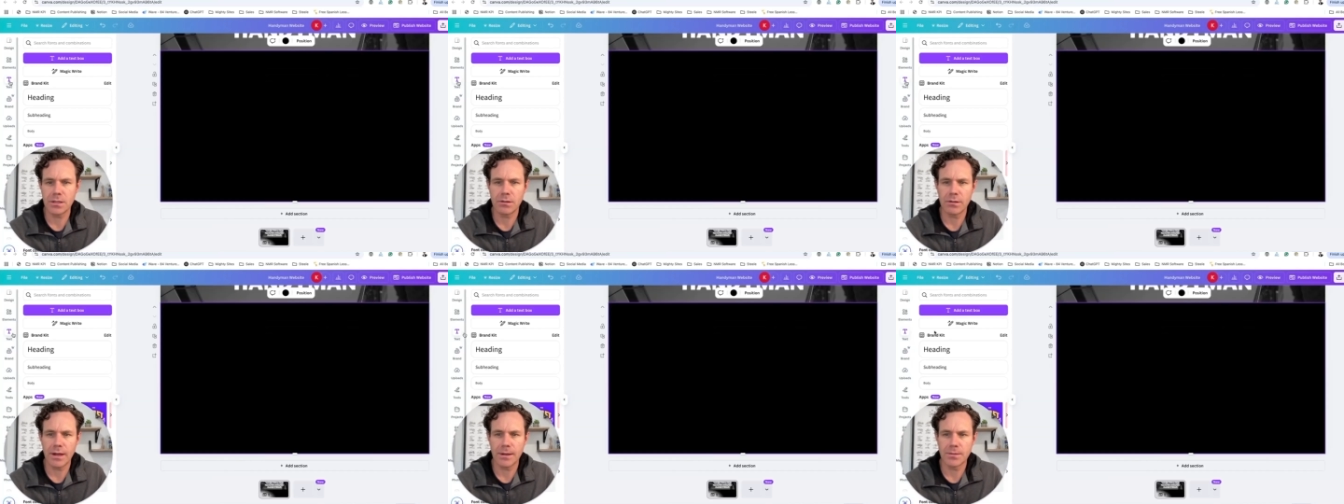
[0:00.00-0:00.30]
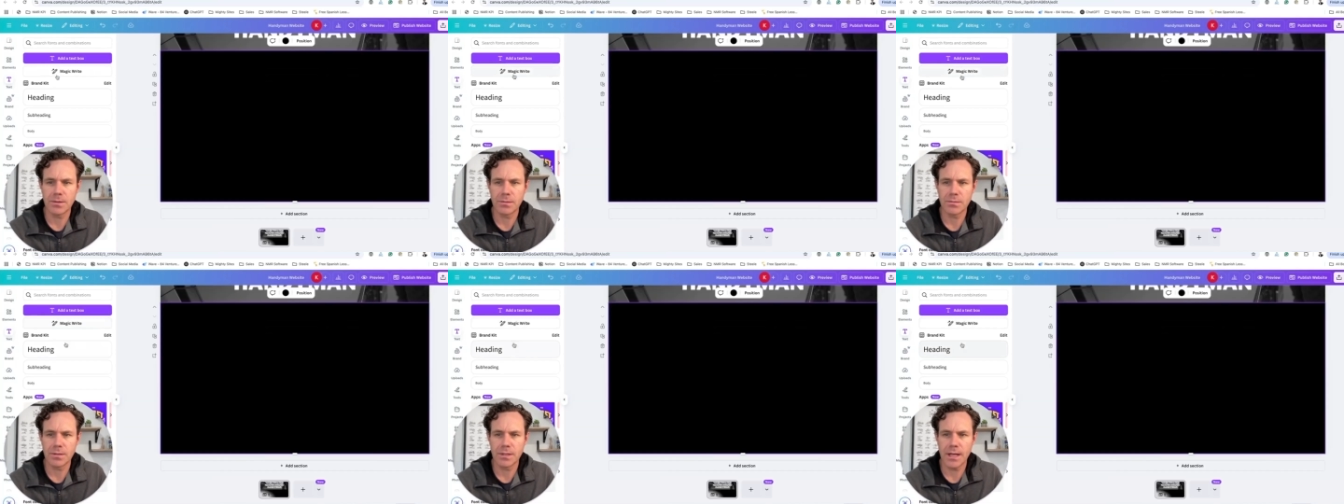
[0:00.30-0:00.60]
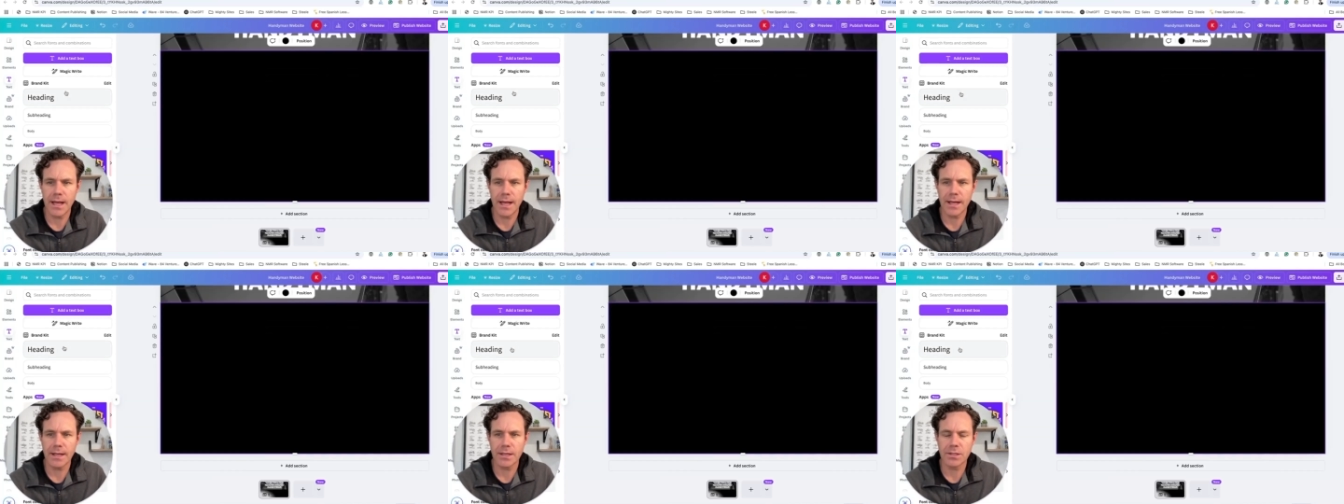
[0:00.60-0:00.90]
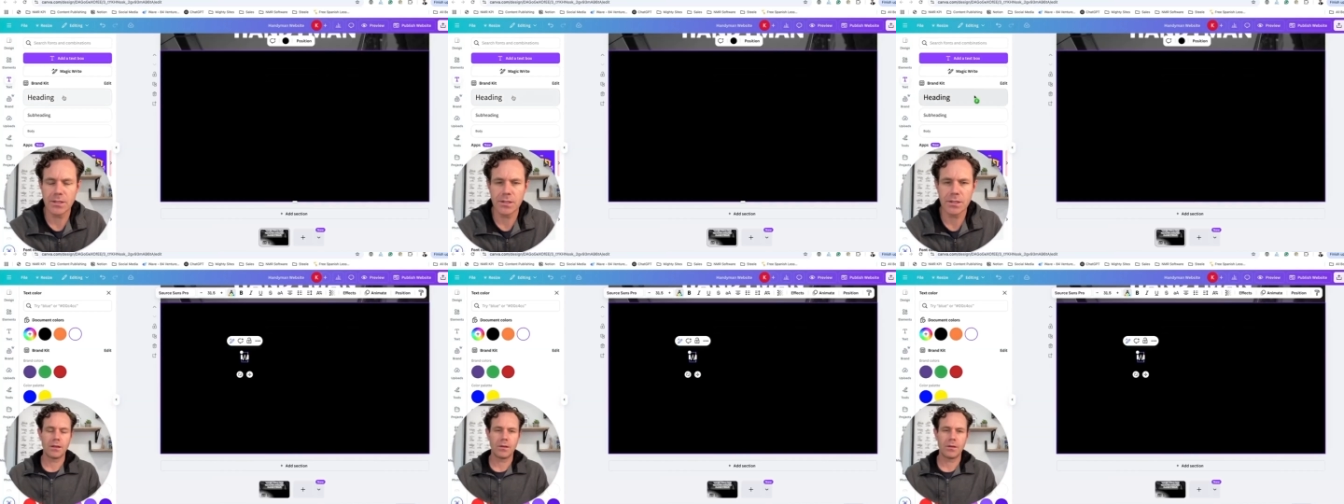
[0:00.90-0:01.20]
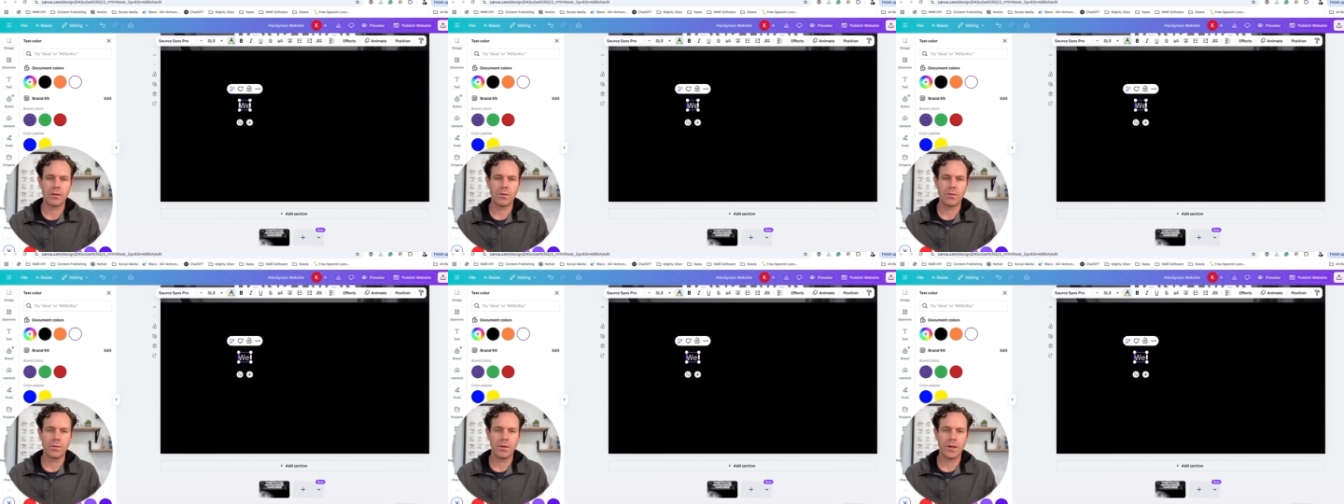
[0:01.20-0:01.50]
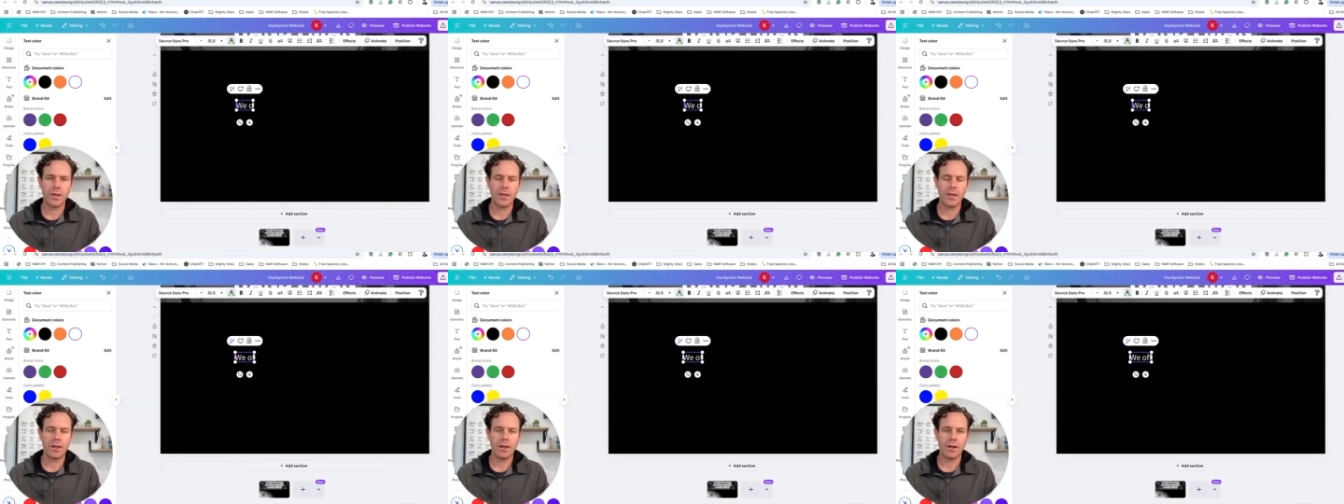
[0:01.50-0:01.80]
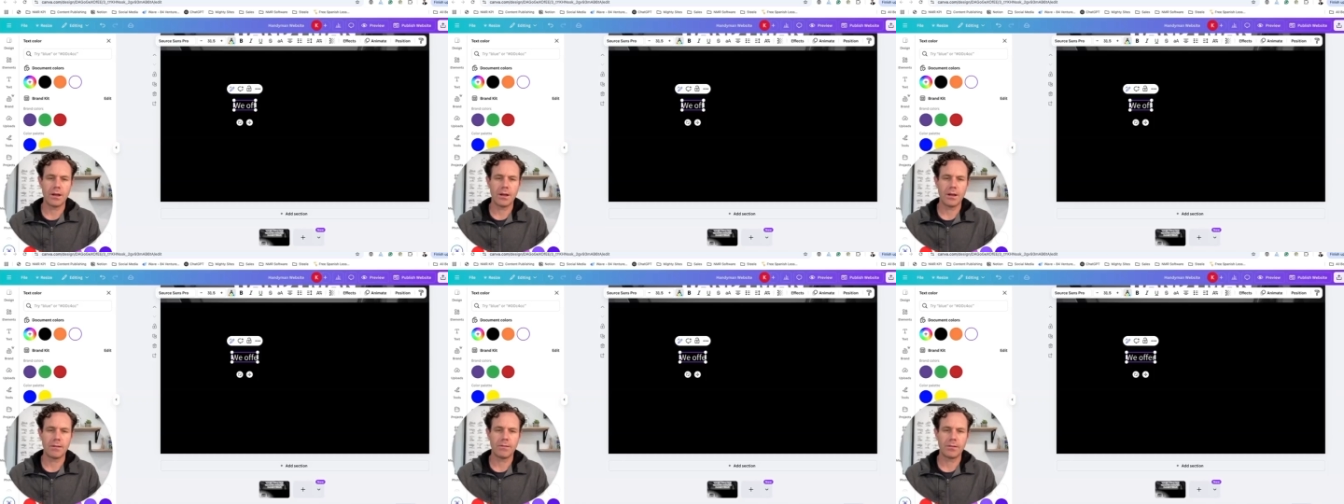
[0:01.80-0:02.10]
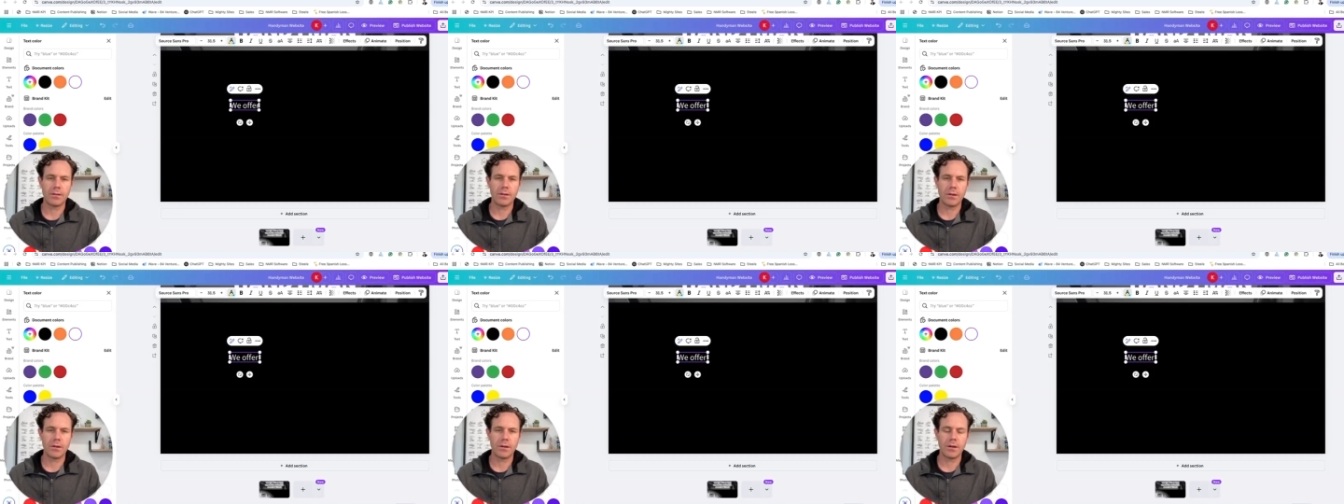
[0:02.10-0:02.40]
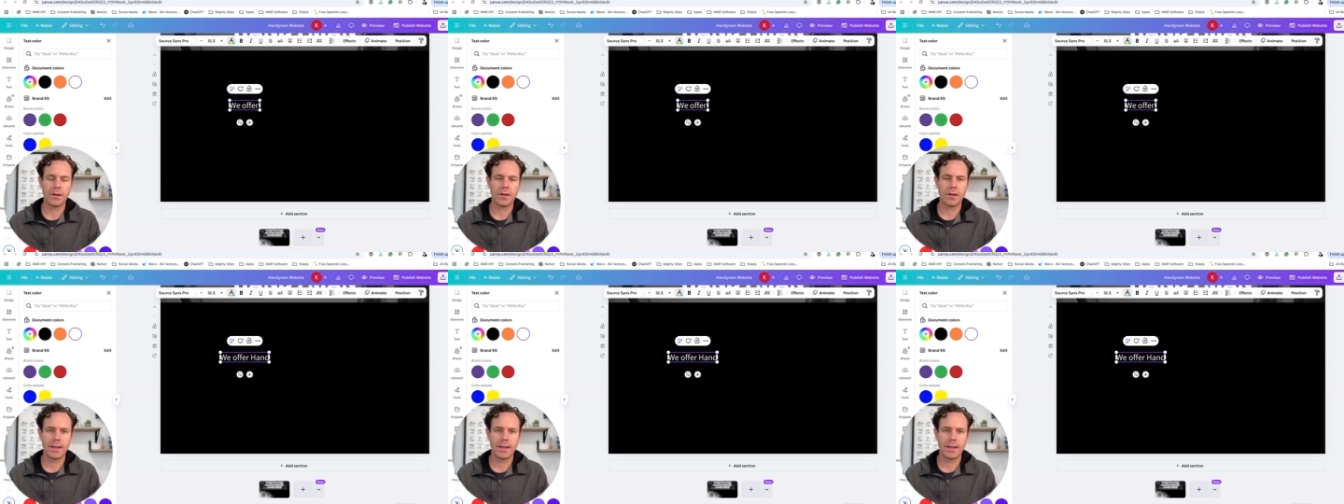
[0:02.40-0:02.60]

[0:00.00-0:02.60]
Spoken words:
some text. We offer